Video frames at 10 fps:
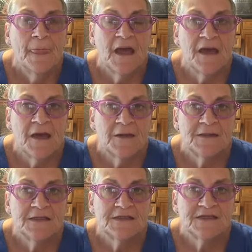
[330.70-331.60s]

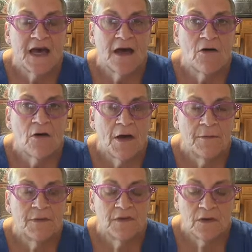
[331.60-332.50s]
And Sal
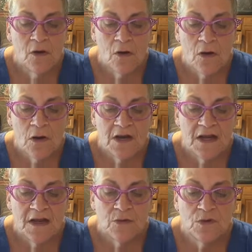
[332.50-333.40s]
opened the card,
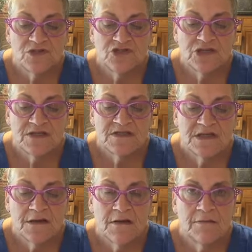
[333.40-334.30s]
and it was just,
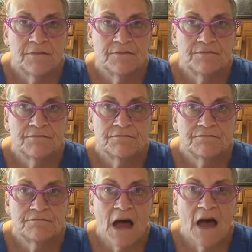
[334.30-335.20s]

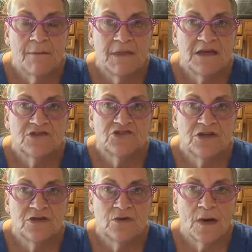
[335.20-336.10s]
I miss
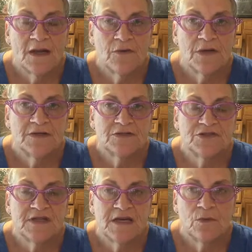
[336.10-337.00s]
you, I don't
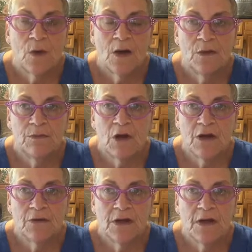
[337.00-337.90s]
understand why we
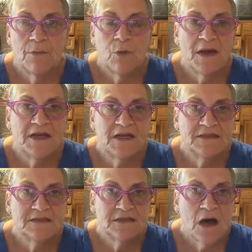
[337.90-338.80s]
broke up, we
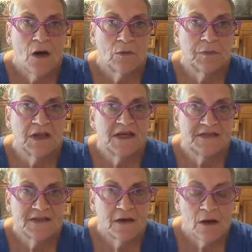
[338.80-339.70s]
need to talk,
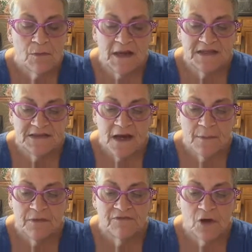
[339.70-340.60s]
please call me
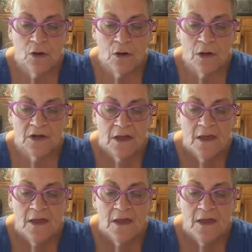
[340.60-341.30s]
type of card.